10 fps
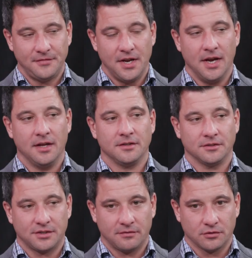Yeah,
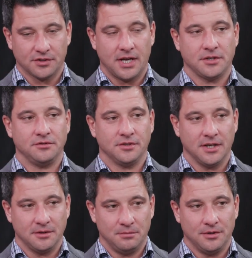there's several statutes
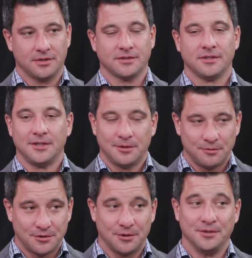on the books. Okay.
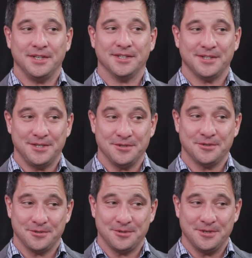Which all DS agents should